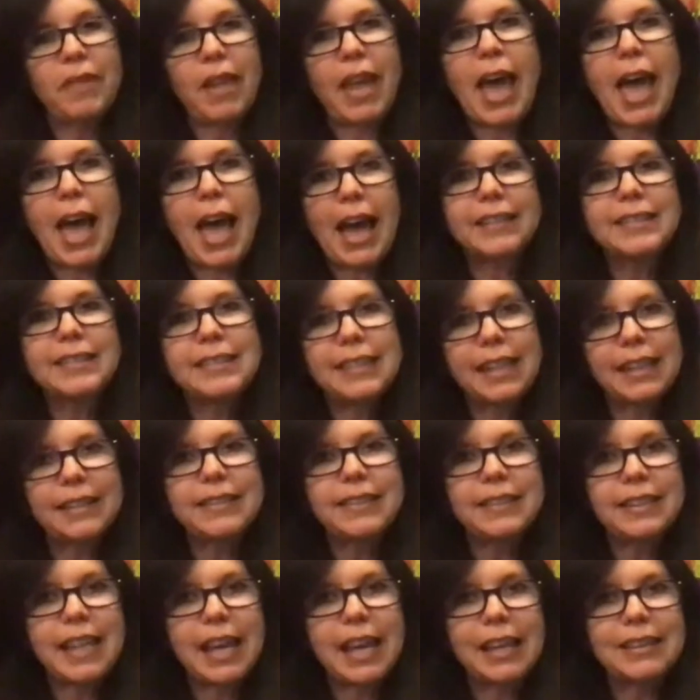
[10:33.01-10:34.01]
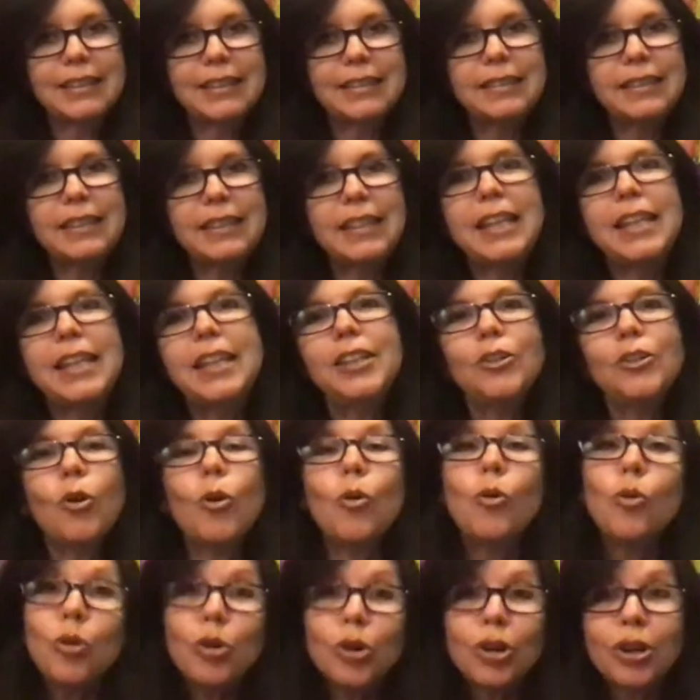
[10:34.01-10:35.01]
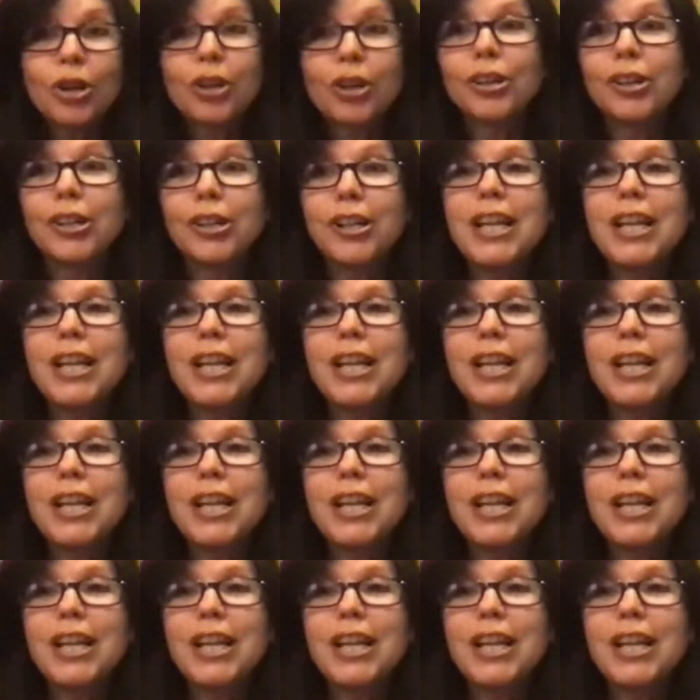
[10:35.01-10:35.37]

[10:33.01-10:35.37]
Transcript: access that scene or